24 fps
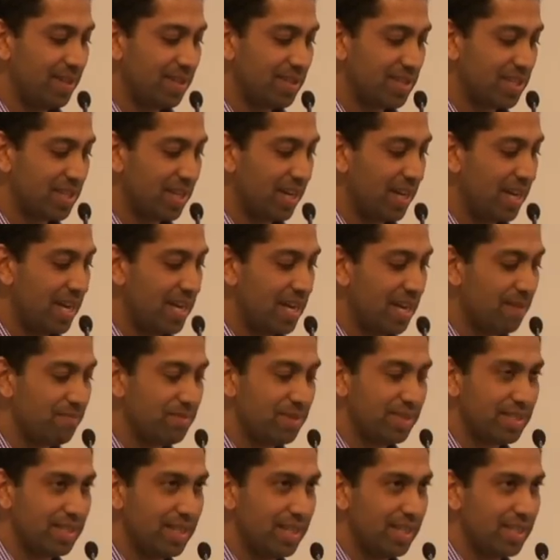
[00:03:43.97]
it's going to end up
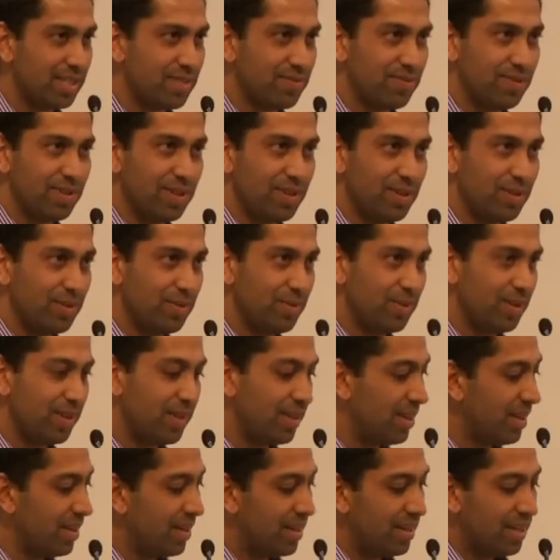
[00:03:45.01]
in tears for you,
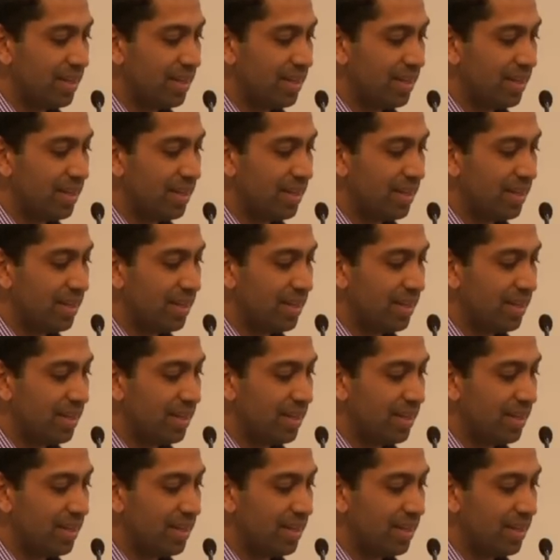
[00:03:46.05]
and